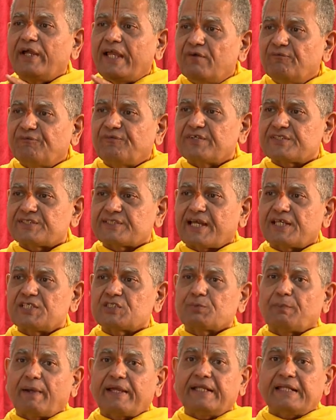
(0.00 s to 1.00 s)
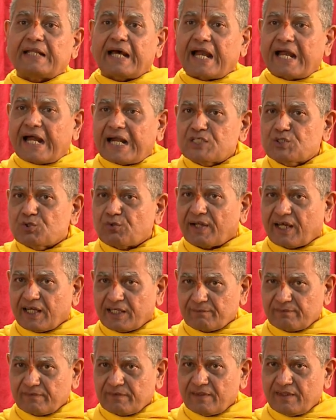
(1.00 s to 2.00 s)
emphasized by Nagarjuna.
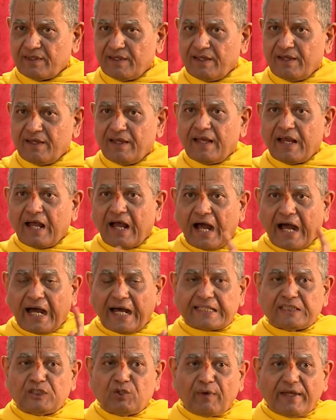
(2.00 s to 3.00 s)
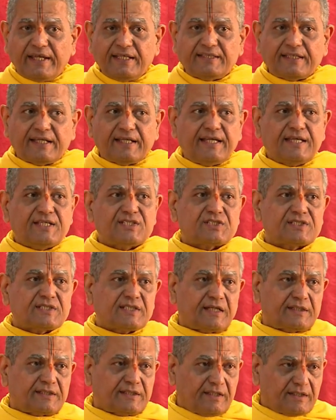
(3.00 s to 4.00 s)
Advaita is
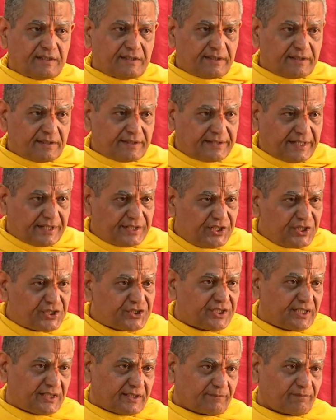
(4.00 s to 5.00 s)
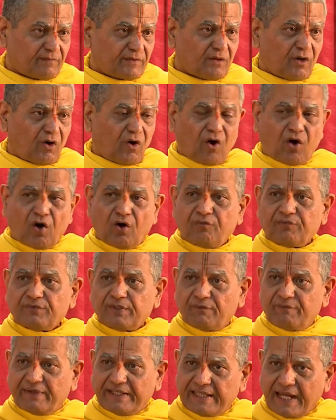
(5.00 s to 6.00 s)
the tradition of
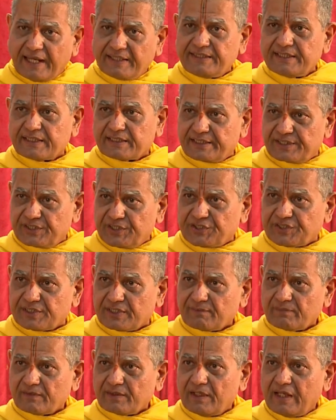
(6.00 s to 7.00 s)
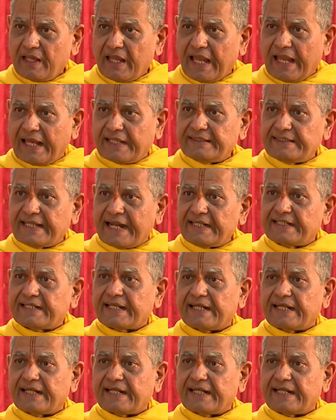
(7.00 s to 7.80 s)
the Vedantic tradition, and that